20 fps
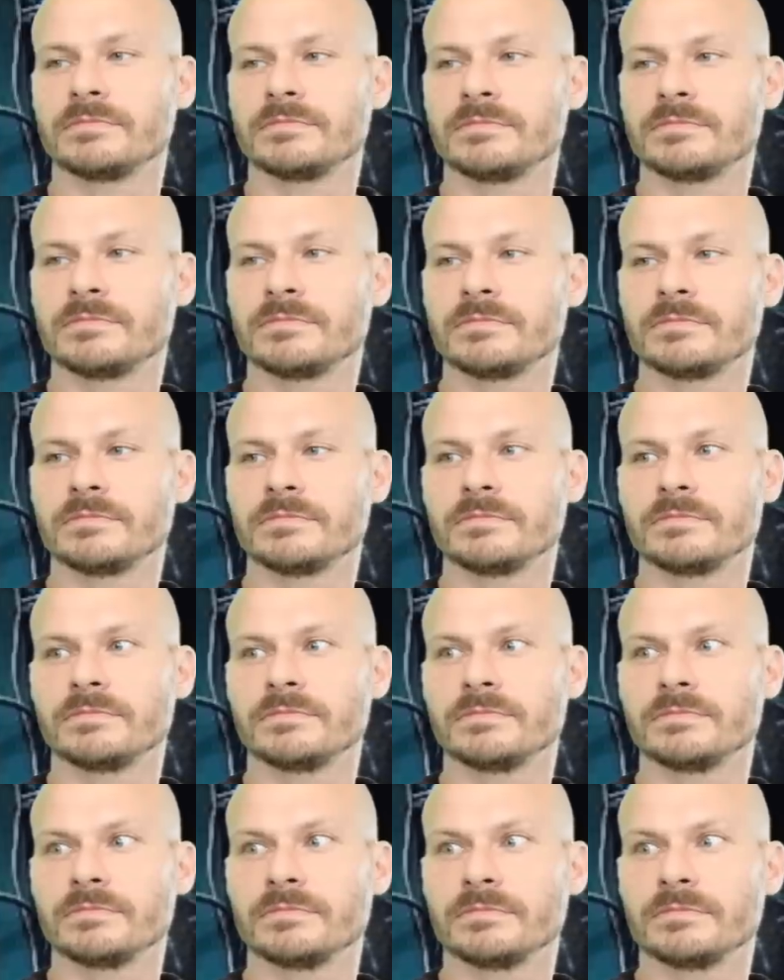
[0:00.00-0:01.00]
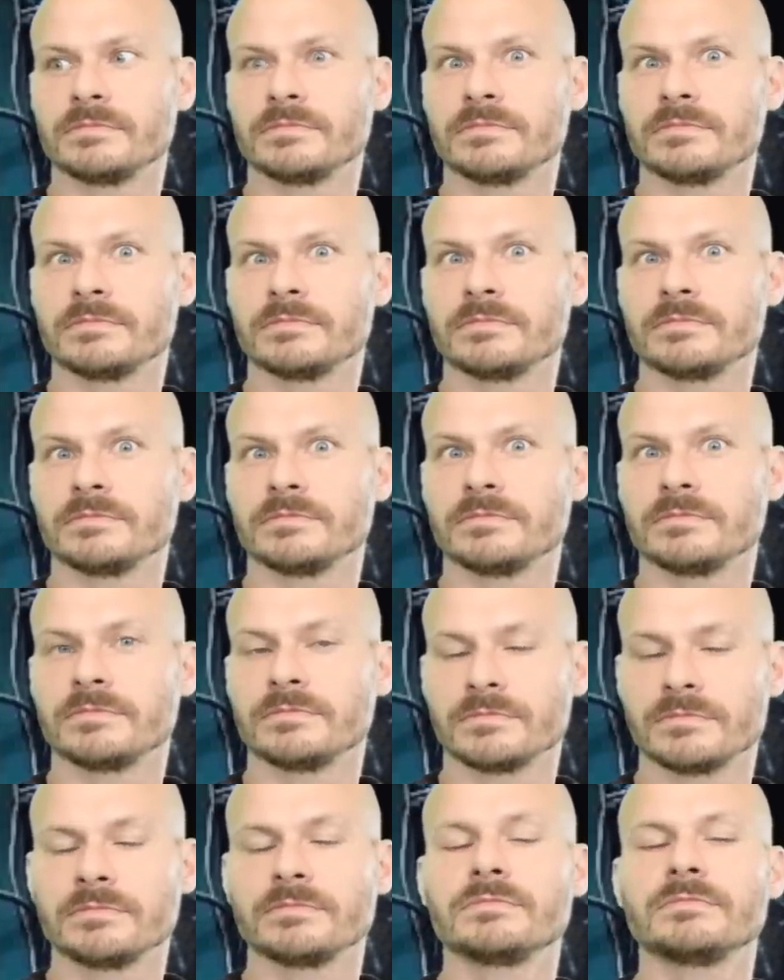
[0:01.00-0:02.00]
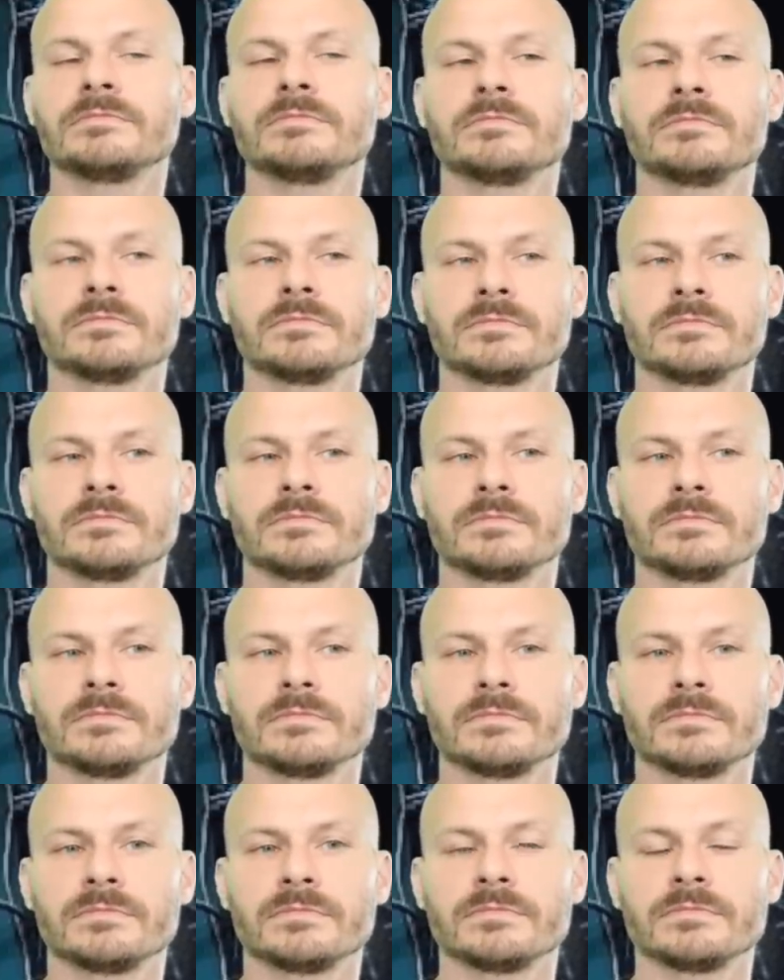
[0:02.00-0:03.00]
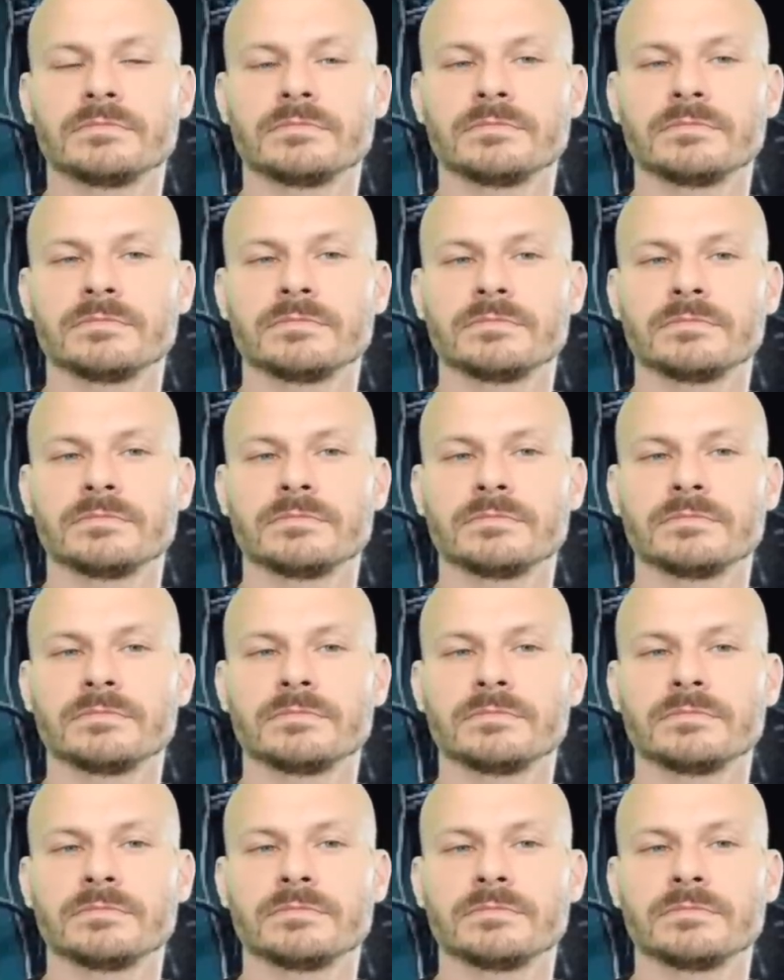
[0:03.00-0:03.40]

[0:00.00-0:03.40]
The person shown says nothing.